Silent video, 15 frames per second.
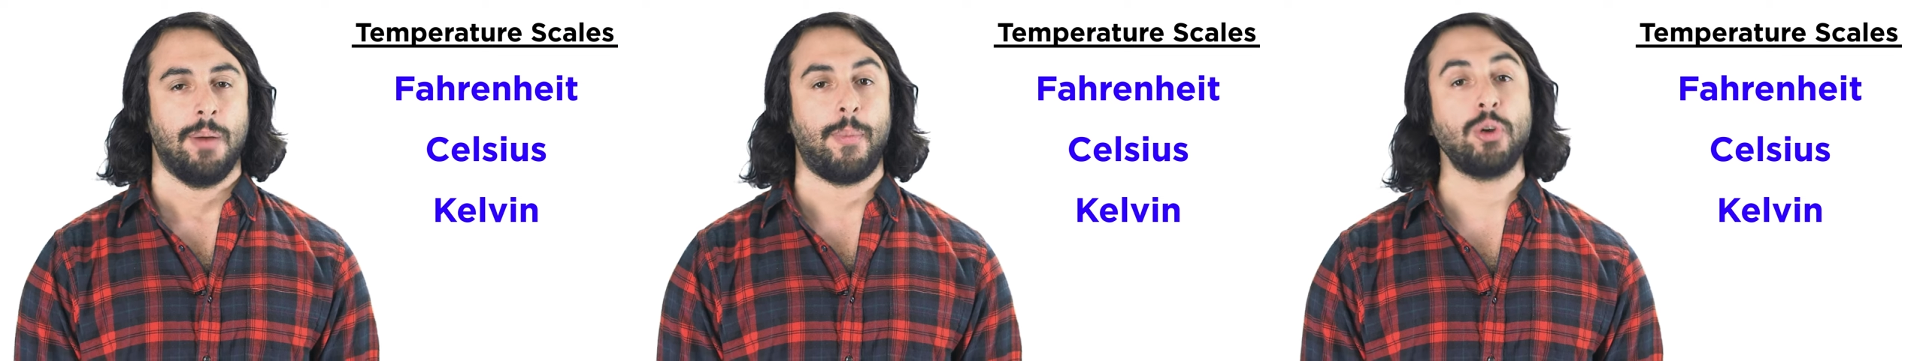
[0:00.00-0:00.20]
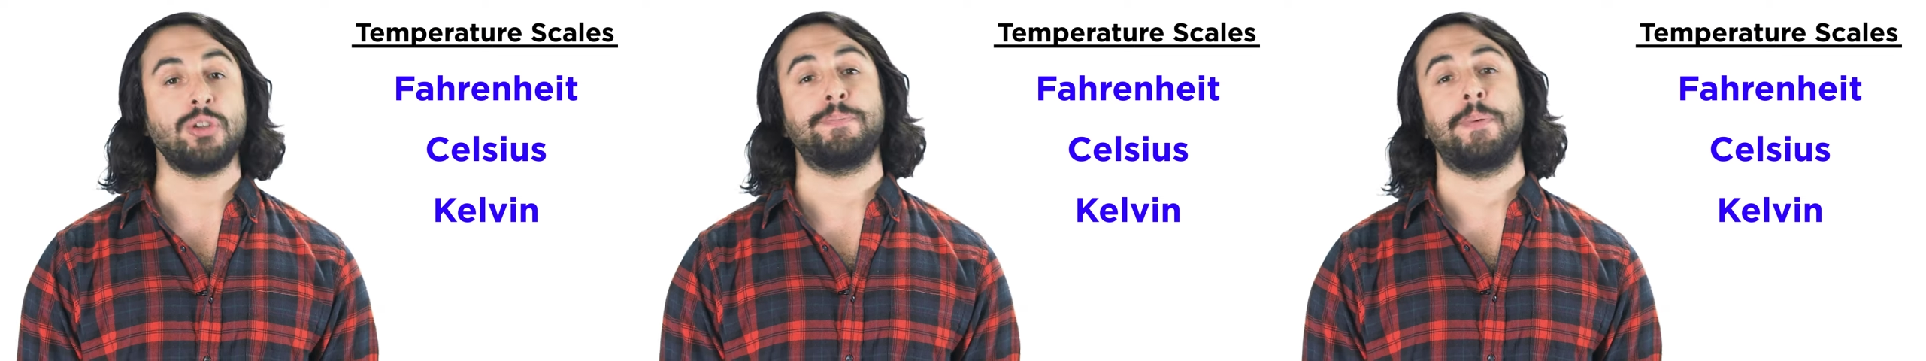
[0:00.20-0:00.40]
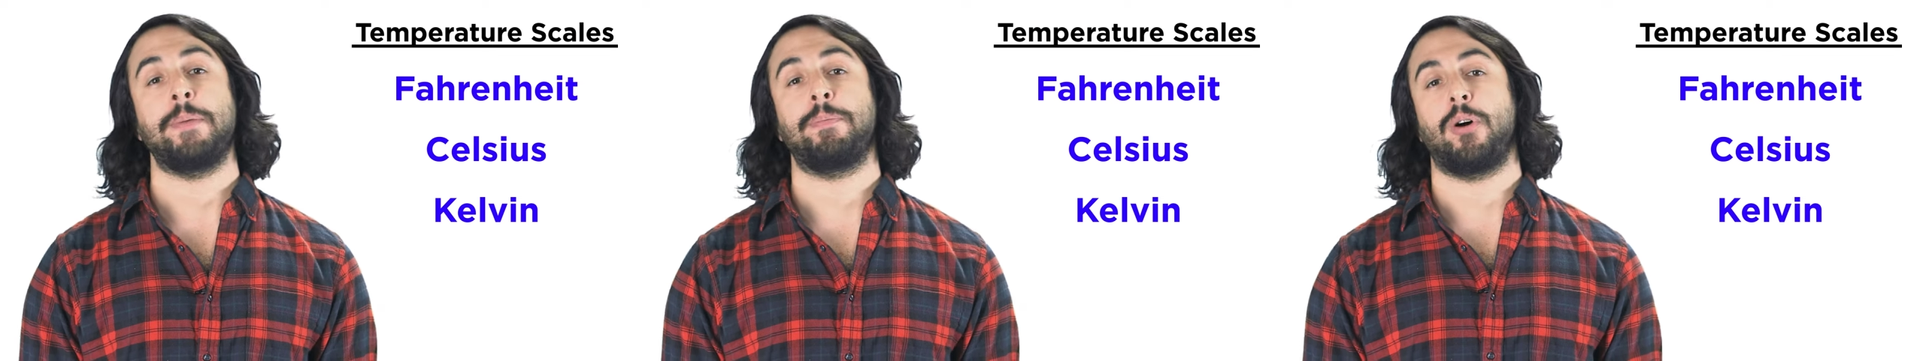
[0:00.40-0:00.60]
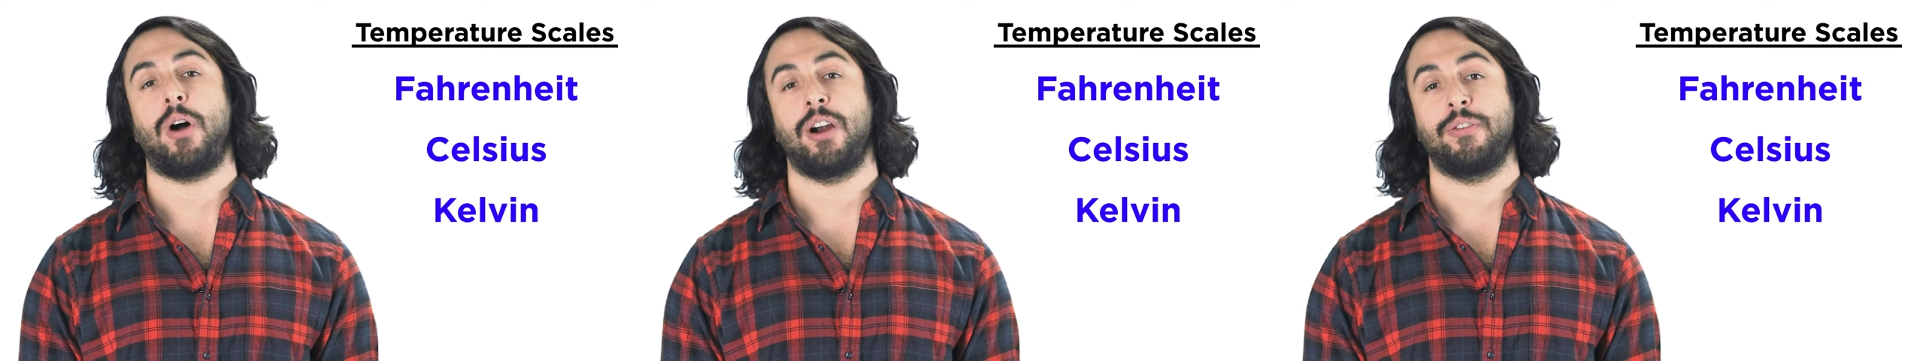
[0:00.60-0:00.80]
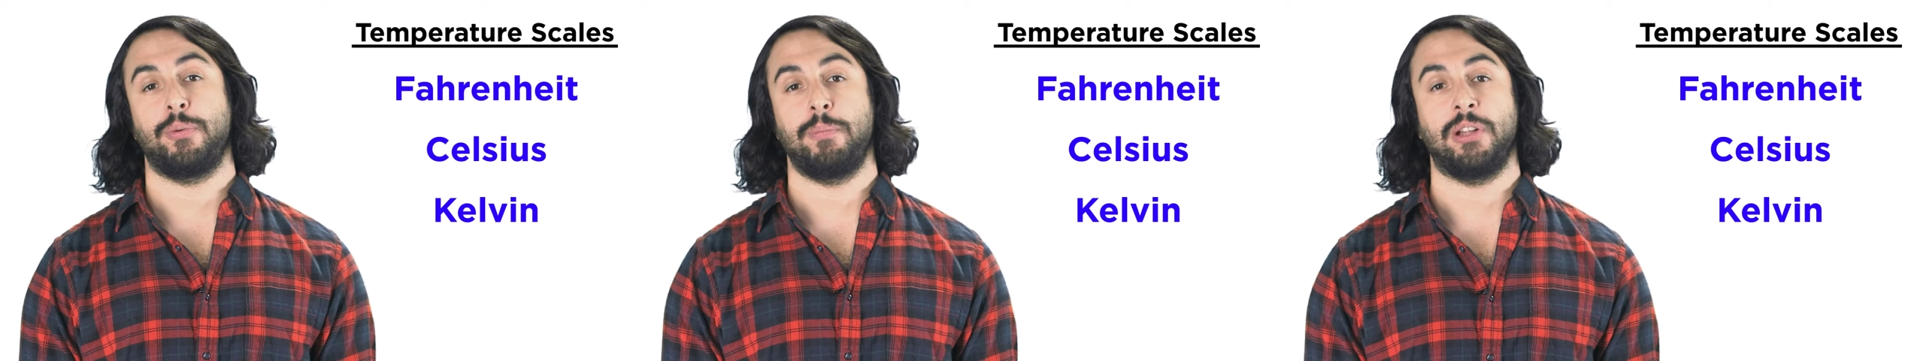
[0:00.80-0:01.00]
Most people
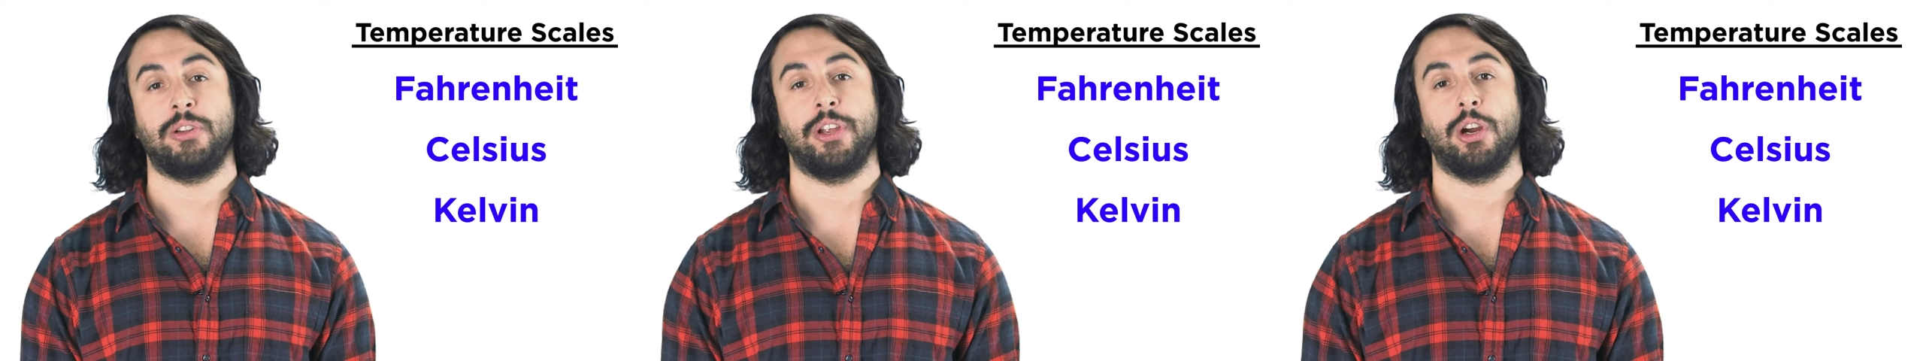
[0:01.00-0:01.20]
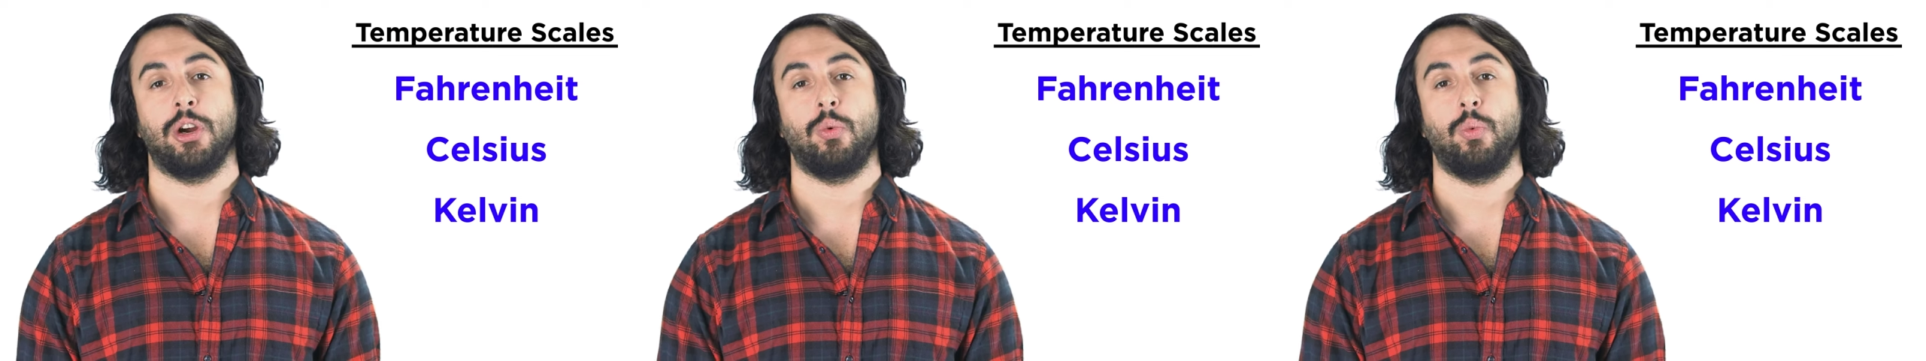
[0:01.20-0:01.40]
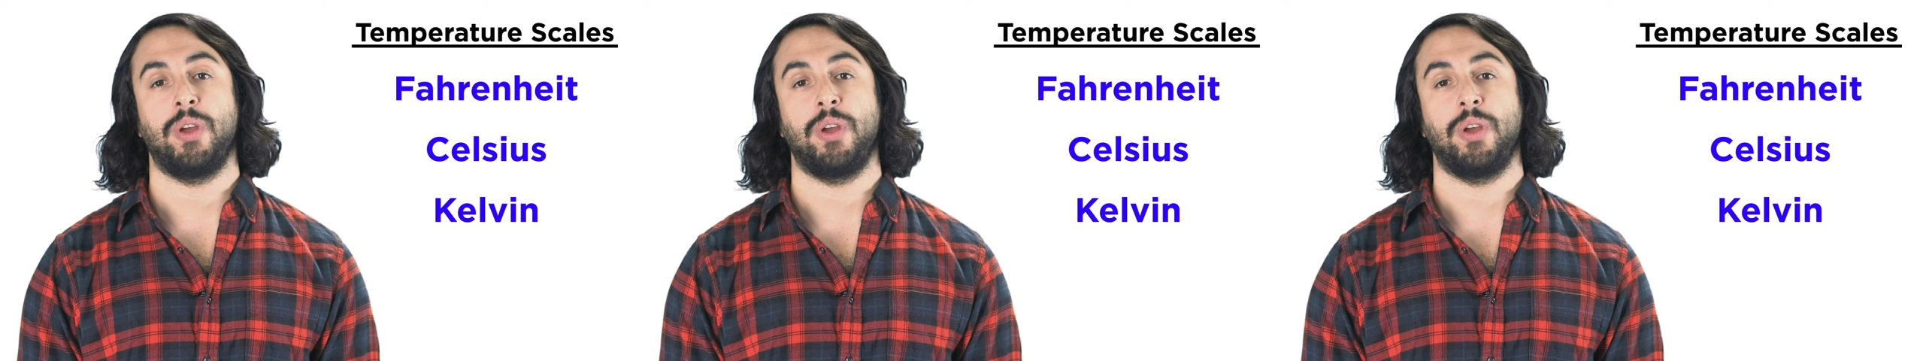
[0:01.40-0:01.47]
are familiar